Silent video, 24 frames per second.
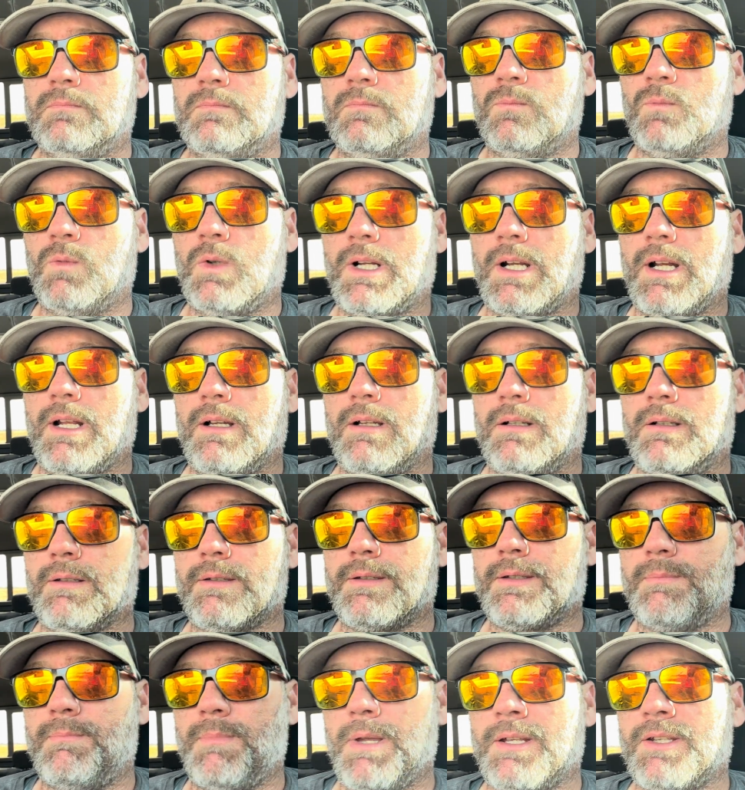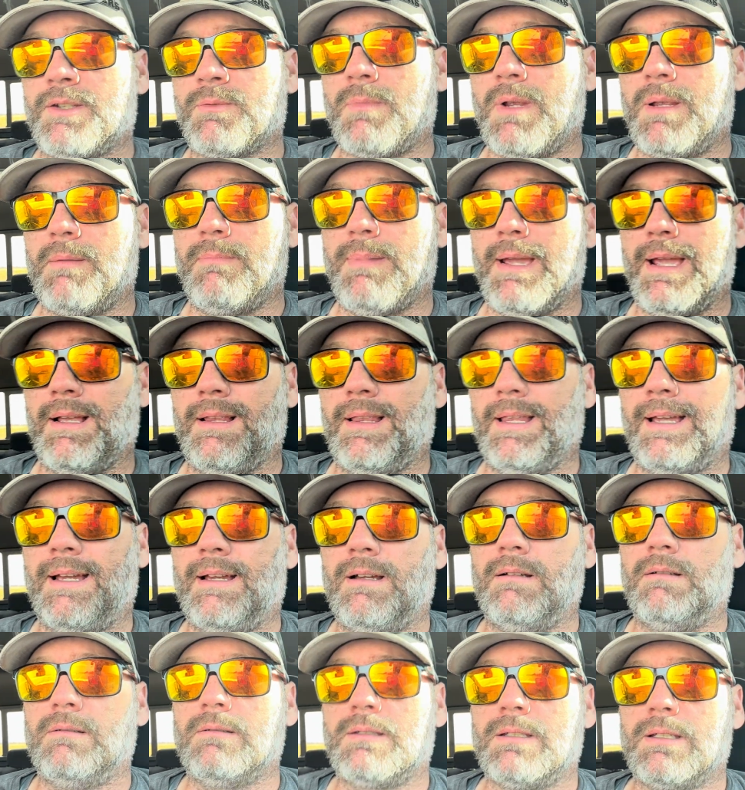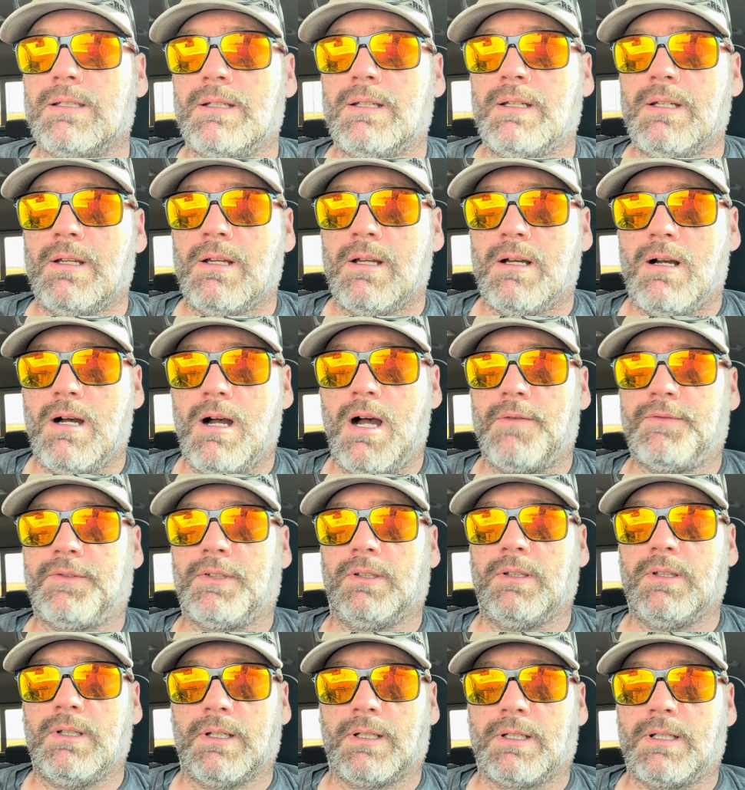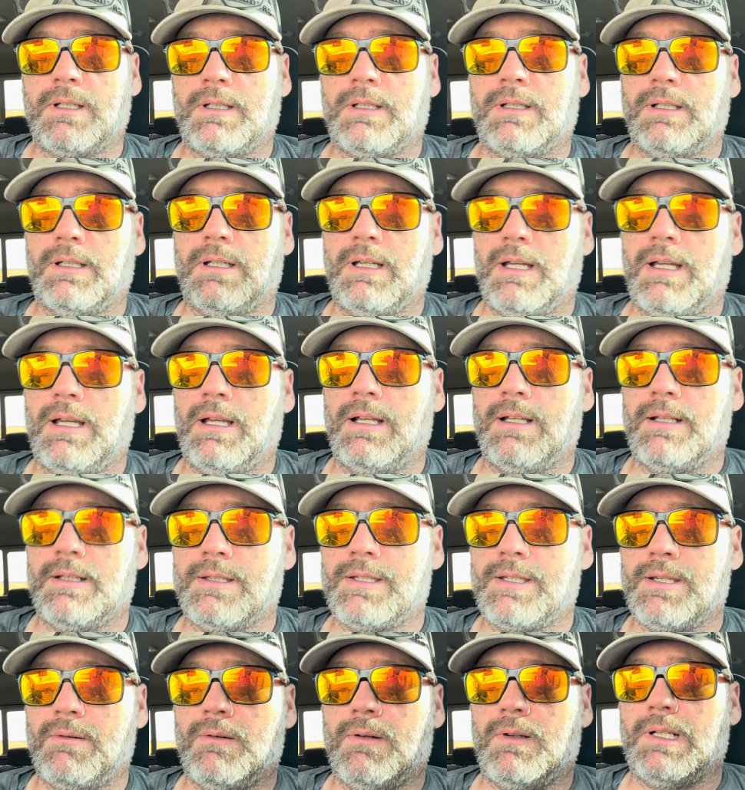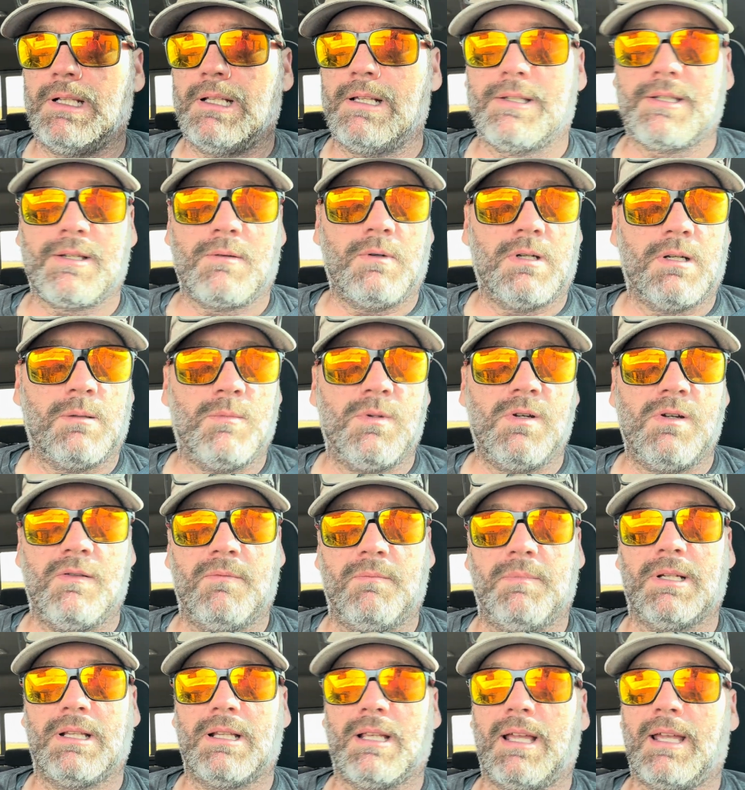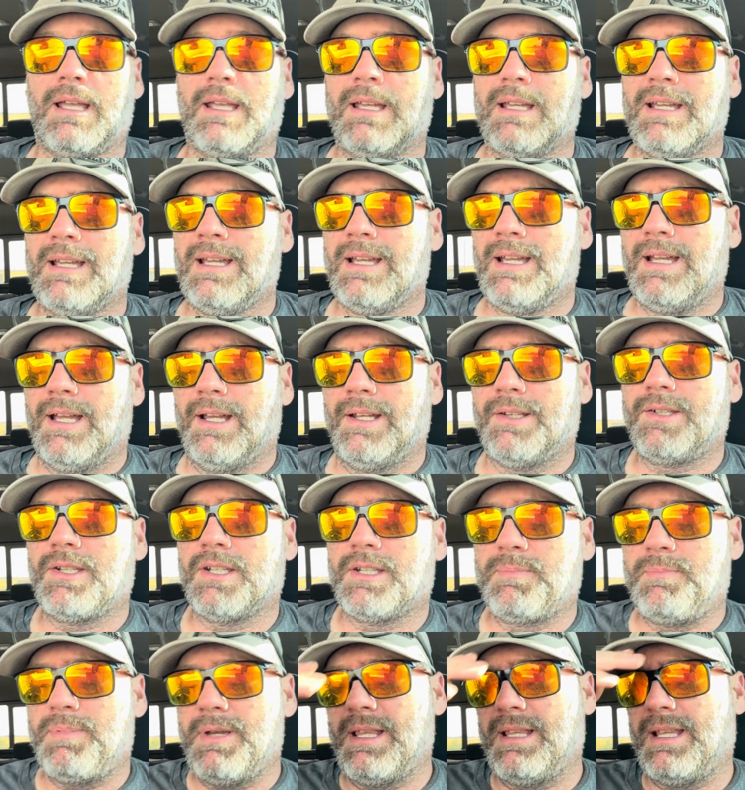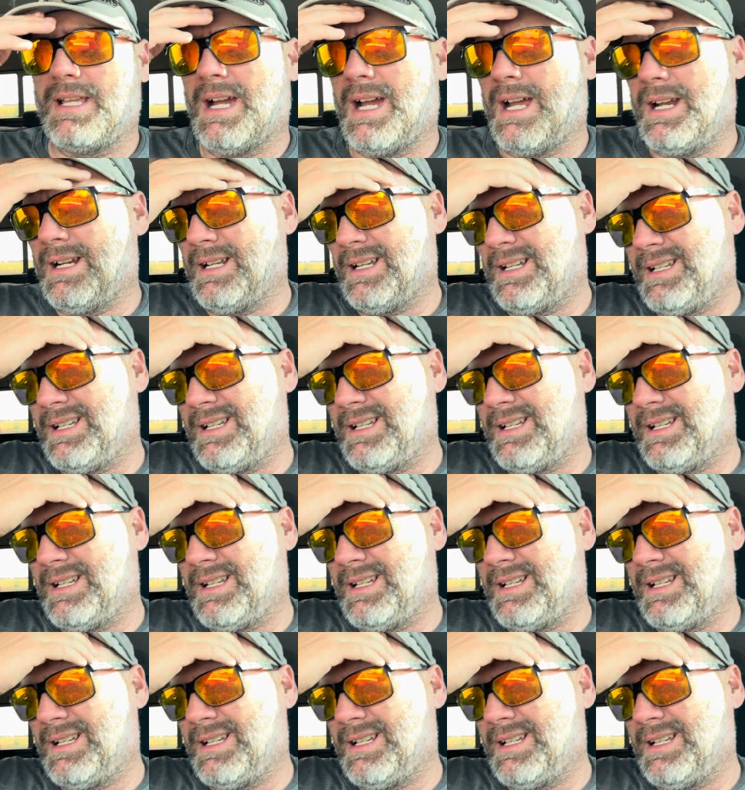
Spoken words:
What else? Benchmade bailout. I'll have to look and see what else I want to move. But it's just been kind of